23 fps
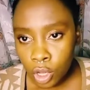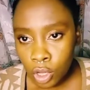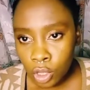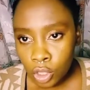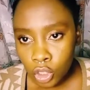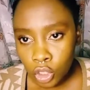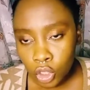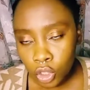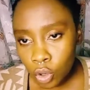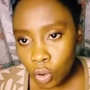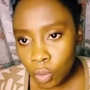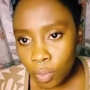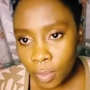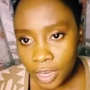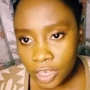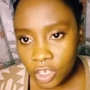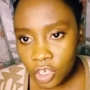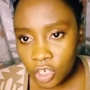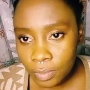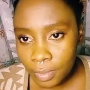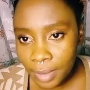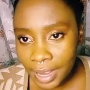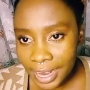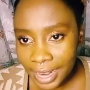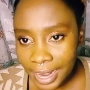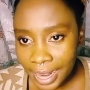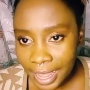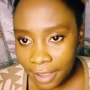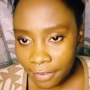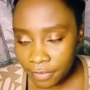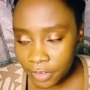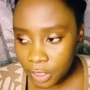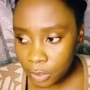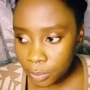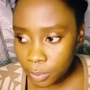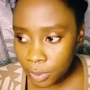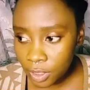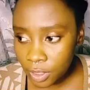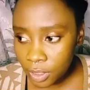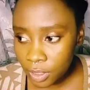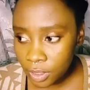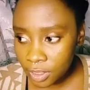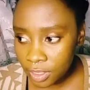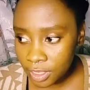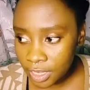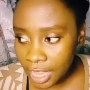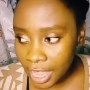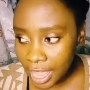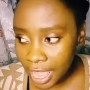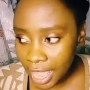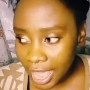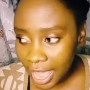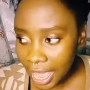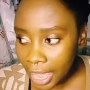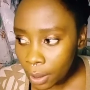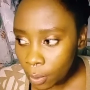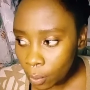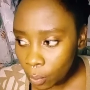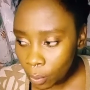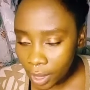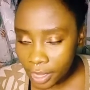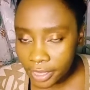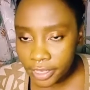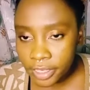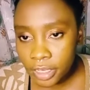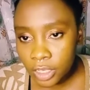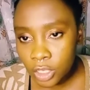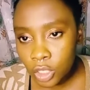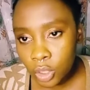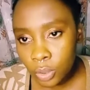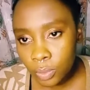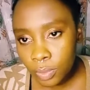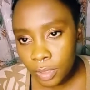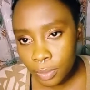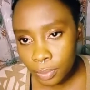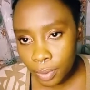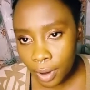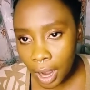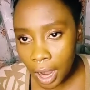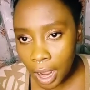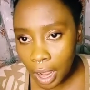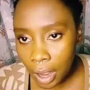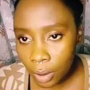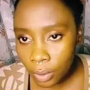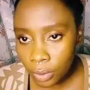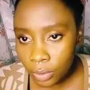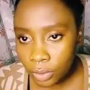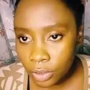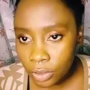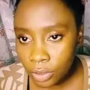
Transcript: so much in my life is because I want her to be proud,